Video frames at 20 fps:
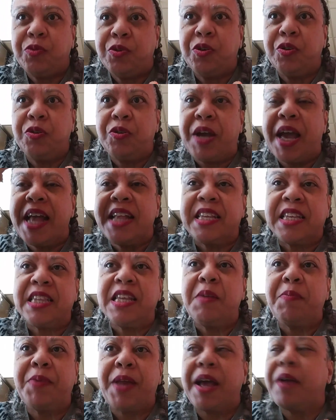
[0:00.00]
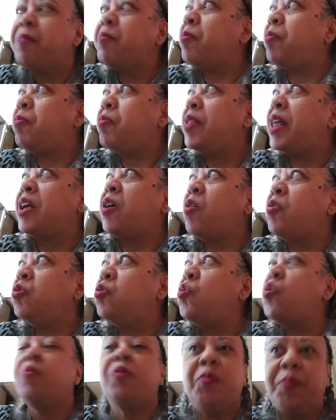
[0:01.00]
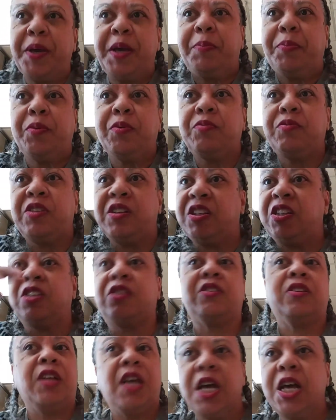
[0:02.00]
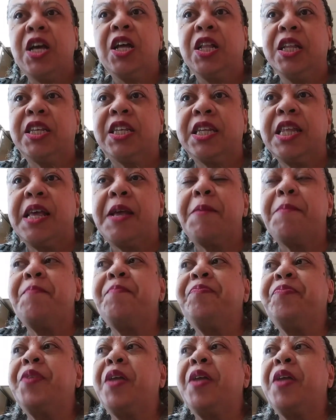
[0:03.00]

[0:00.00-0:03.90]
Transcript: You can't sleep like normal people can just sleep.